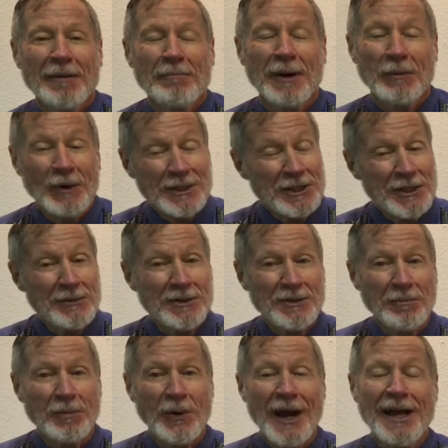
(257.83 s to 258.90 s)
But when she was a
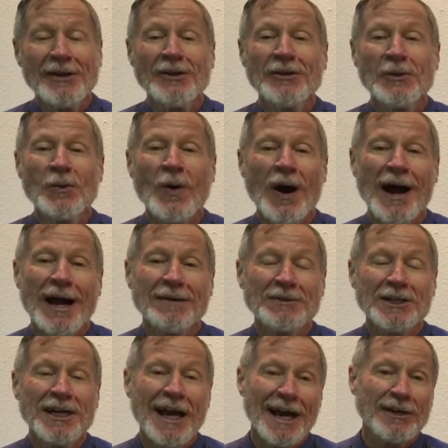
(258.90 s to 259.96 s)
brand new wife,
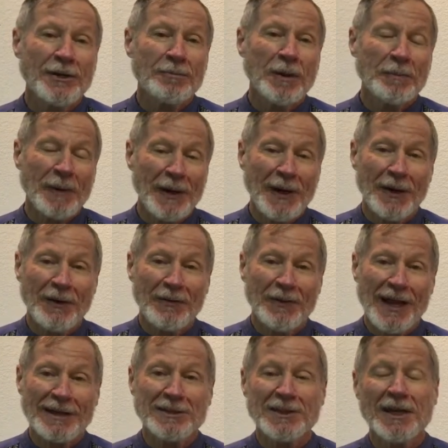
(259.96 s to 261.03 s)
she had to prepare a
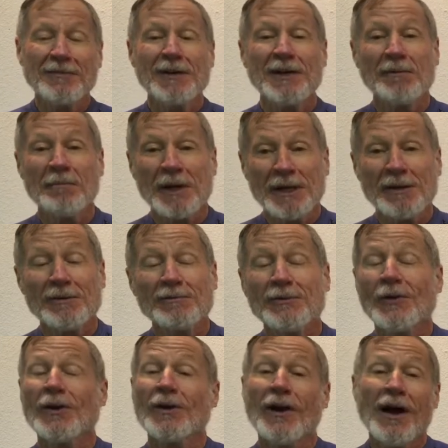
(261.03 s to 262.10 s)
Thanksgiving meal
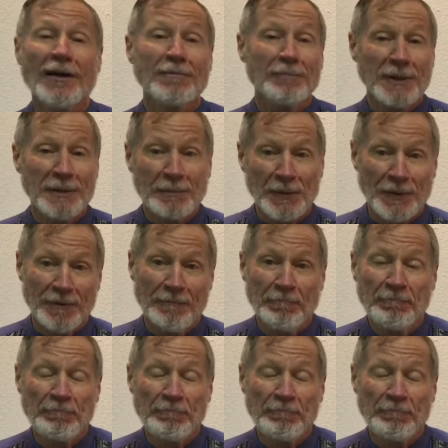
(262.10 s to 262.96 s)
for a lot of people.